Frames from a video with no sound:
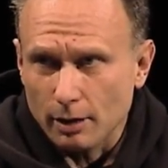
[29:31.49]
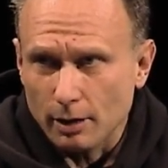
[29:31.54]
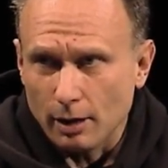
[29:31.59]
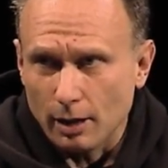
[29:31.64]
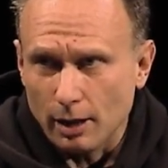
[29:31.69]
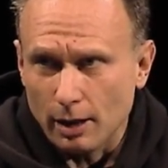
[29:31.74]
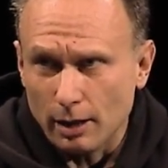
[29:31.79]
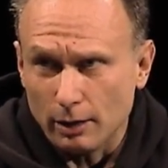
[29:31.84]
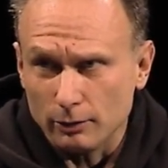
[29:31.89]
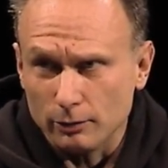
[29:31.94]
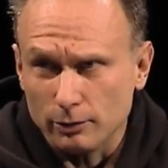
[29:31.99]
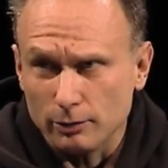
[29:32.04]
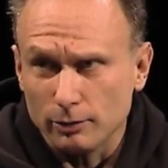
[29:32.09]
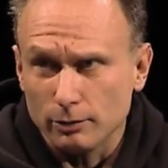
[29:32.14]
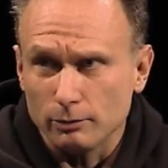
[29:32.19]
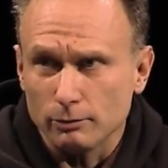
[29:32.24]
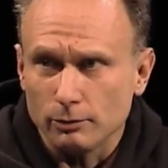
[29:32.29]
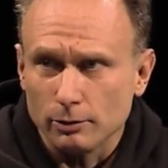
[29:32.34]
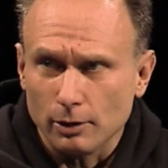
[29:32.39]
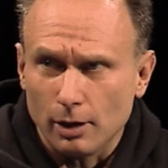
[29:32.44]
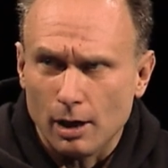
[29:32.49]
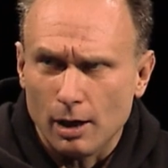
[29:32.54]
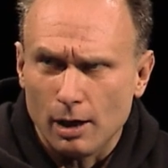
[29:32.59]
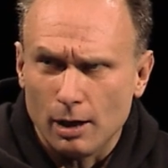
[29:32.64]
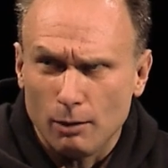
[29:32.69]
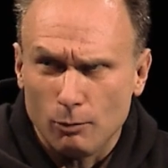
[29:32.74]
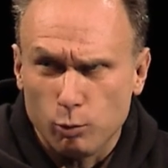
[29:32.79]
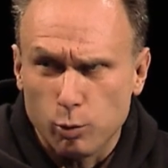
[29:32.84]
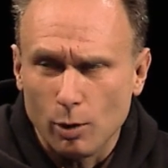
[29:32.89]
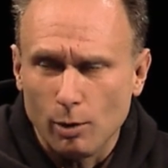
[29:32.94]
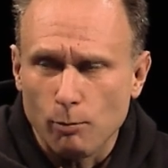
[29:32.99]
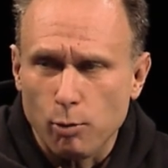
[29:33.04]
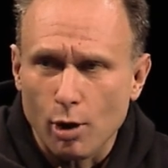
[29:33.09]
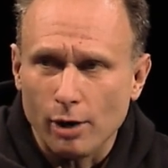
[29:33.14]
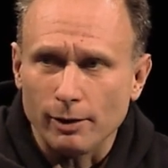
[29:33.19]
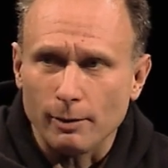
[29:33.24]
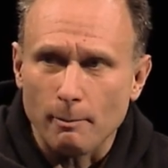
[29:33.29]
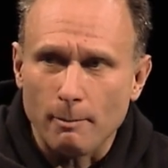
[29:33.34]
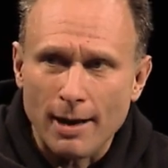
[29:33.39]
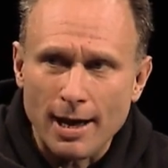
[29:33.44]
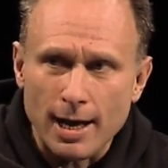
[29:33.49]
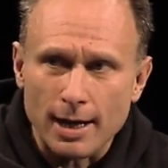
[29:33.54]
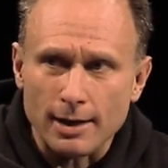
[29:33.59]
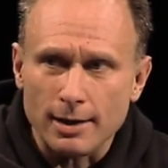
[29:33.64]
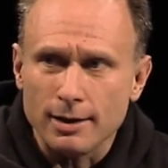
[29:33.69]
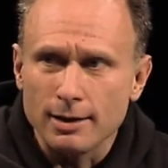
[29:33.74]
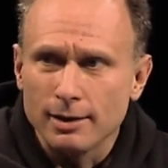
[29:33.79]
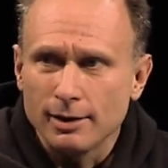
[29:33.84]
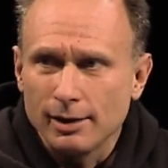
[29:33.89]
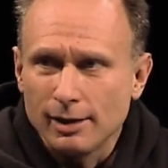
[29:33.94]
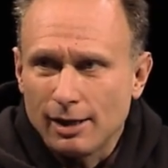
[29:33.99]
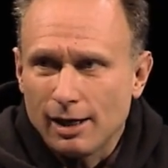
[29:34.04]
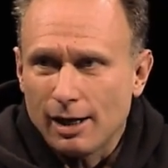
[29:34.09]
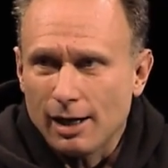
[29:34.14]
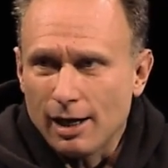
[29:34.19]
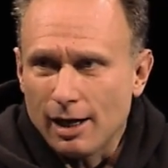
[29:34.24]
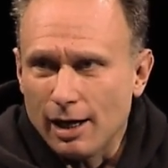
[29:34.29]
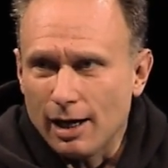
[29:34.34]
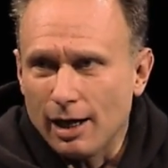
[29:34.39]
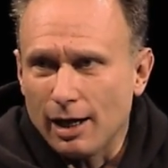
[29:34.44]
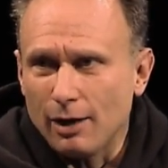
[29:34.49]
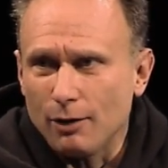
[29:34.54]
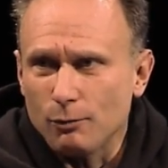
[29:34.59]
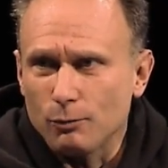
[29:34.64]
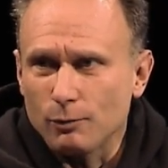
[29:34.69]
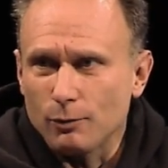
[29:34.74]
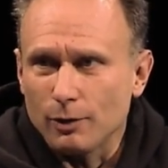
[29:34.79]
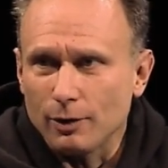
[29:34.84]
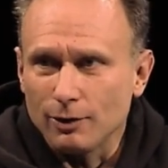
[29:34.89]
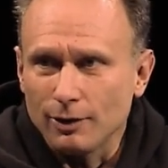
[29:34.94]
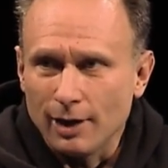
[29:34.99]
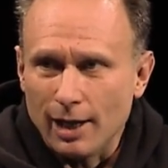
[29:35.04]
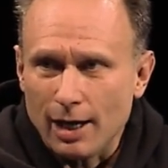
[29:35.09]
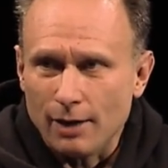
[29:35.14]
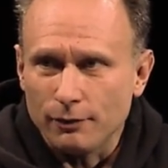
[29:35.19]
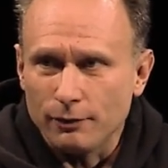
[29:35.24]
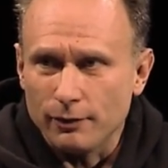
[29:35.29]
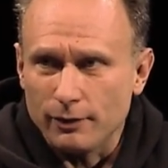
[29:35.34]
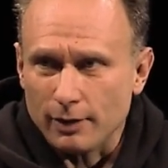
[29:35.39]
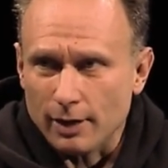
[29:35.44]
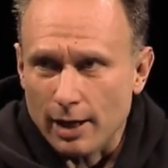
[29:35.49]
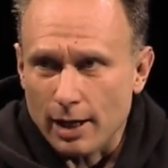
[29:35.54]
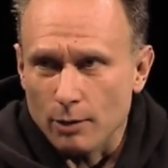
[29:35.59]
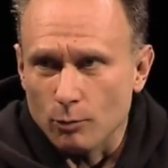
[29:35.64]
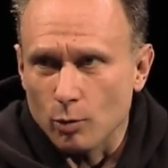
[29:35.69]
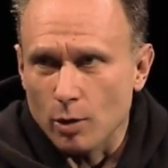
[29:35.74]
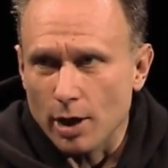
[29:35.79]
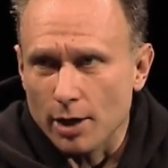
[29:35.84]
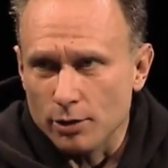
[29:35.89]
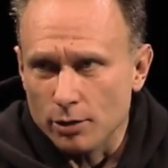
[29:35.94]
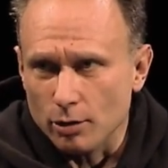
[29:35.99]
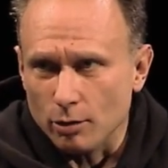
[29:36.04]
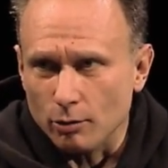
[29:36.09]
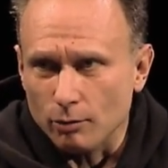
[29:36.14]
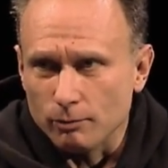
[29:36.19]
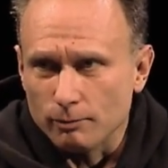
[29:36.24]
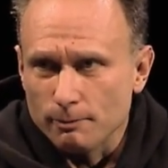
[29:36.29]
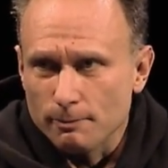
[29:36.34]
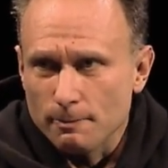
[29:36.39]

uh, uh, Will Boylan Pett right. Uh, left NYU.